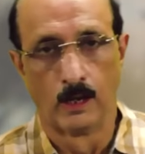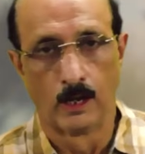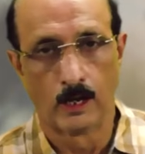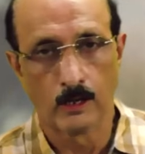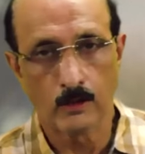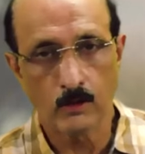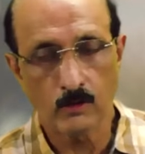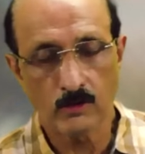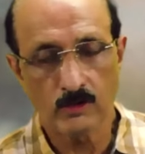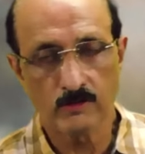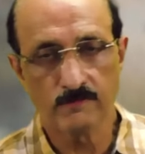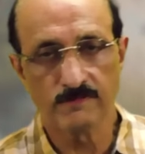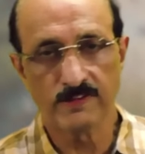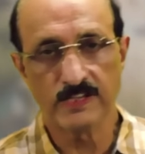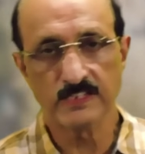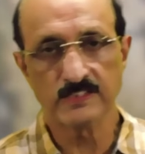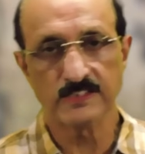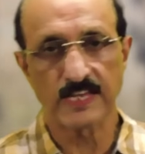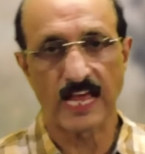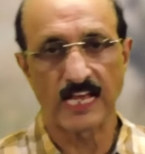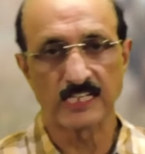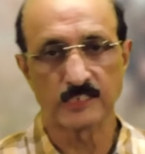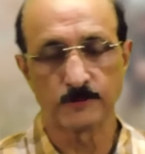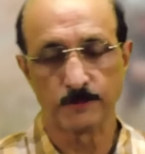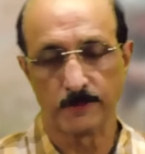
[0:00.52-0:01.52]
Hello
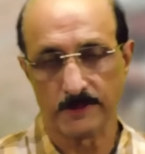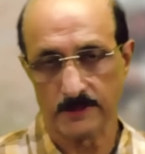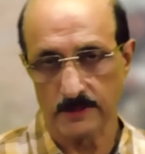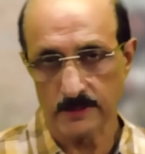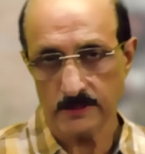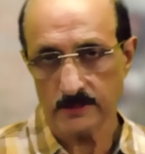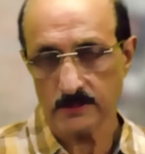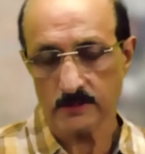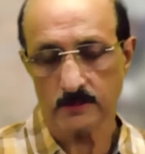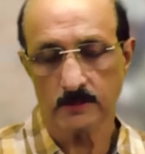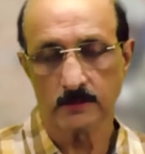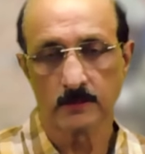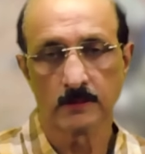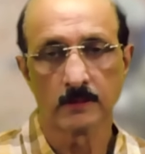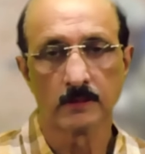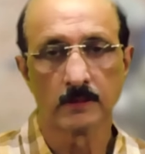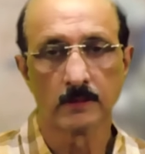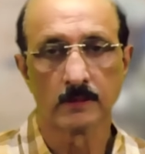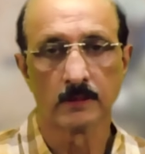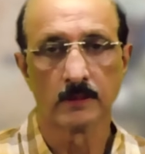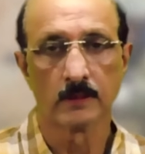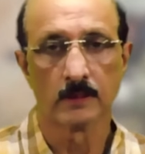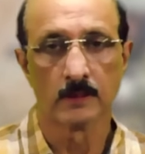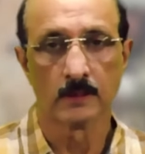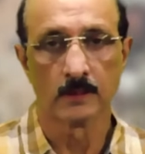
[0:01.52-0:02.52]
defense aspirants.
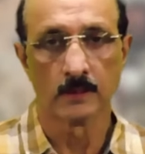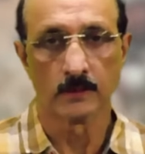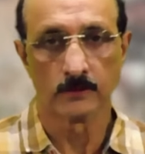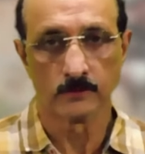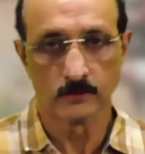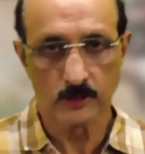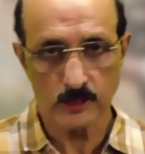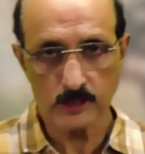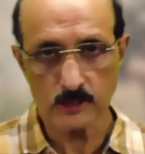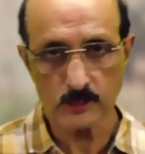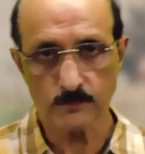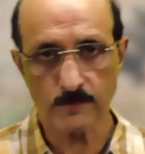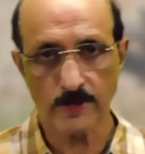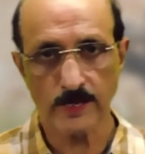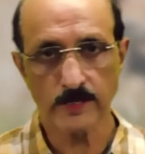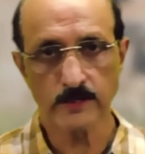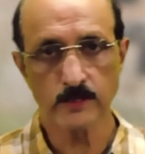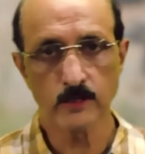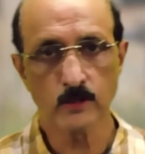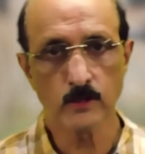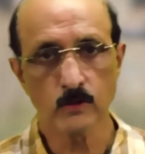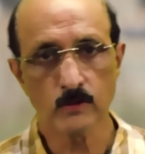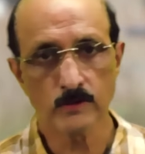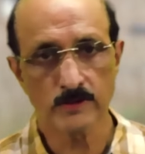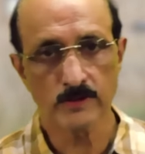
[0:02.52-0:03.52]
This
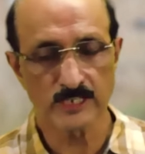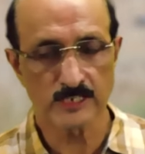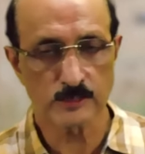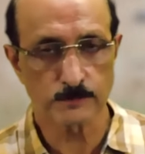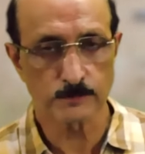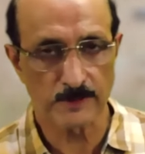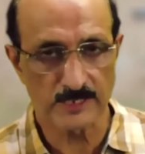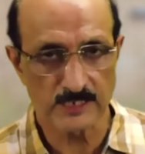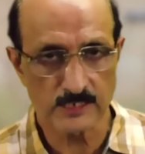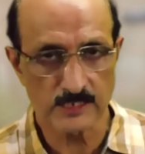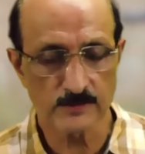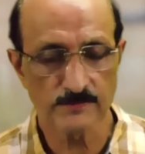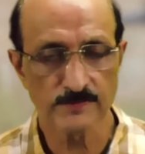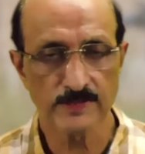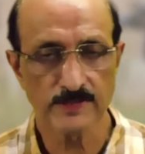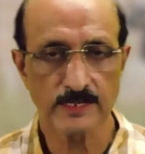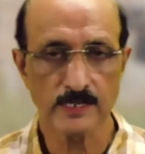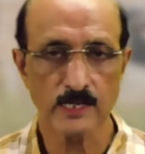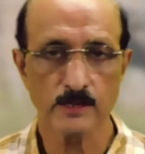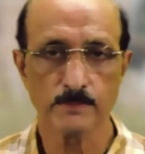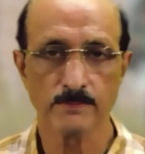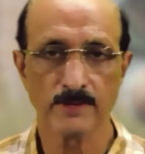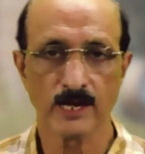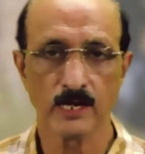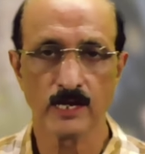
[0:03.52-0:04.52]
video is
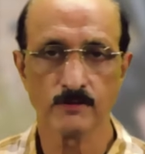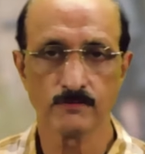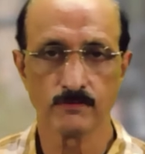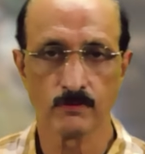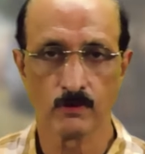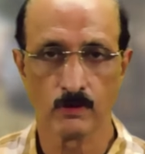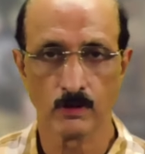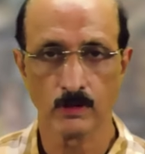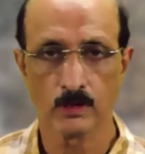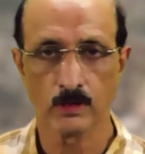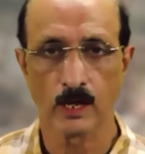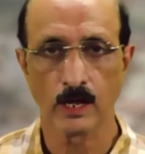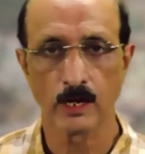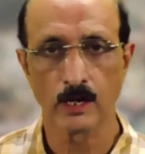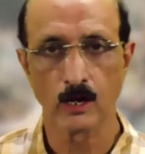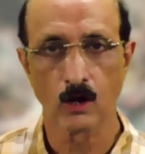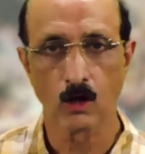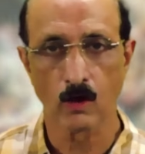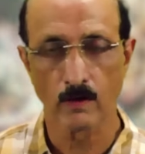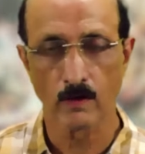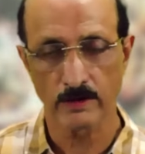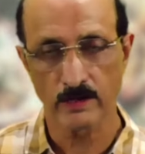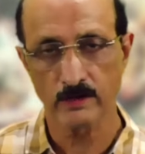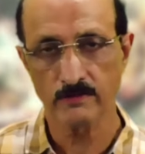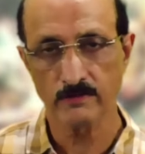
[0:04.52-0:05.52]
specifically meant for our
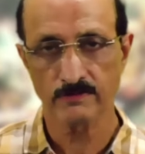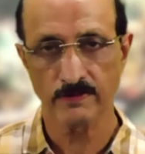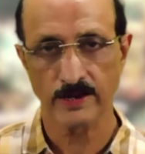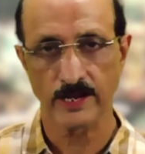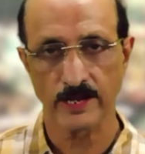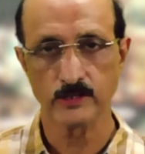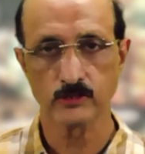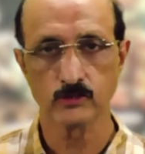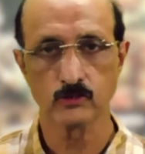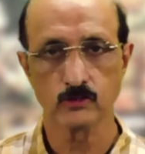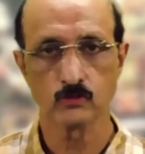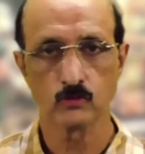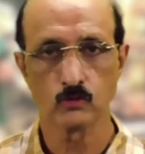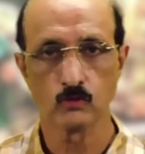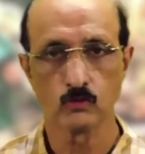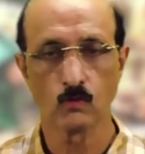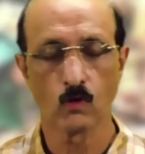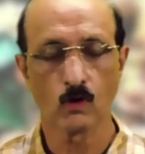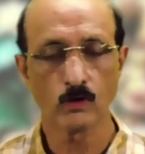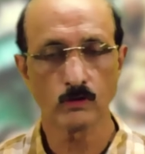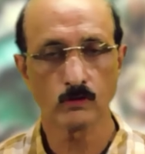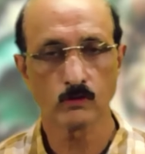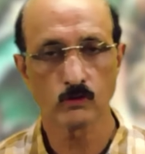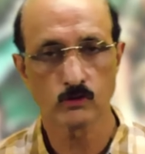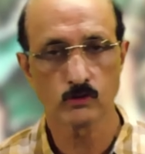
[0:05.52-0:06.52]
lawyer friends who
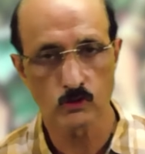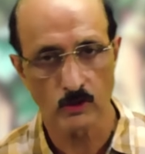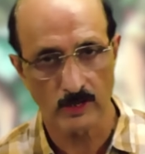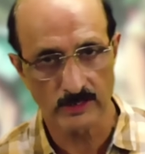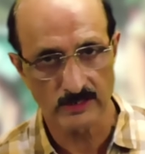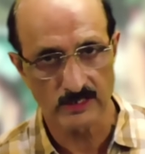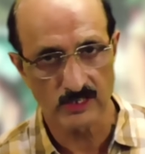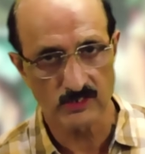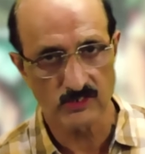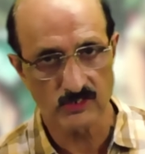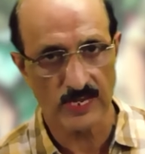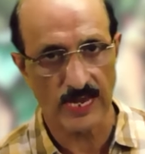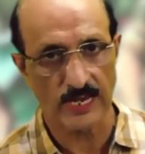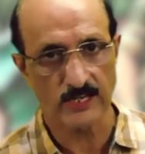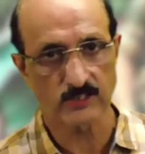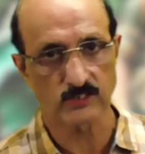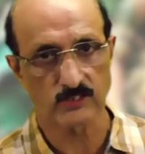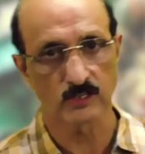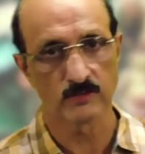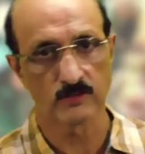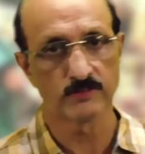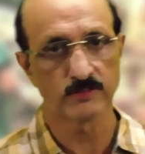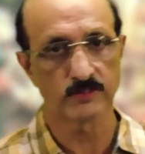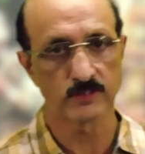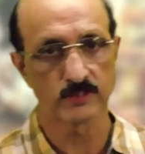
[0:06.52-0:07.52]
want to join the JAG
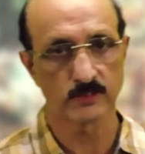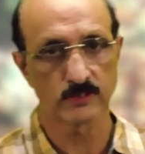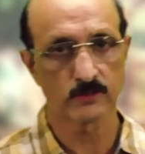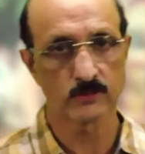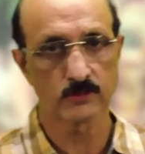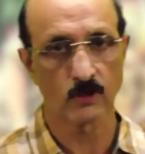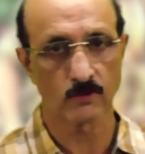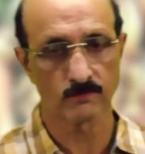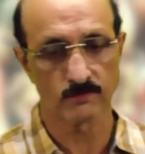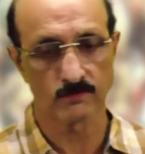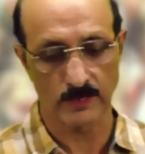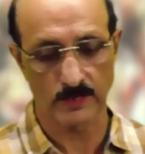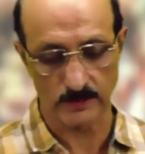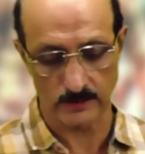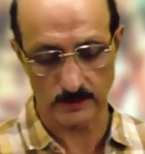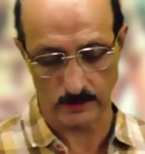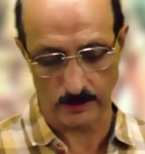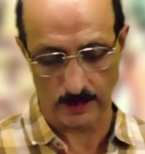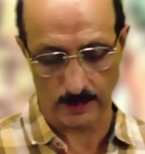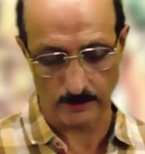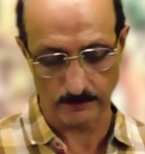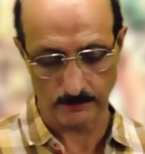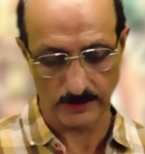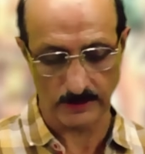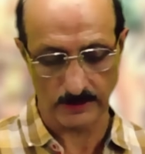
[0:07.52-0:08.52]
services of the
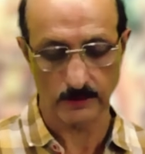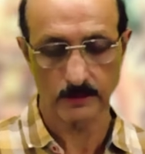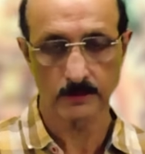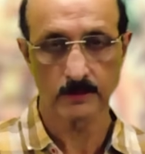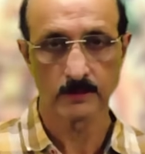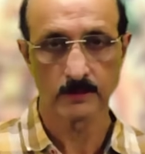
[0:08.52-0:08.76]
Indian Army.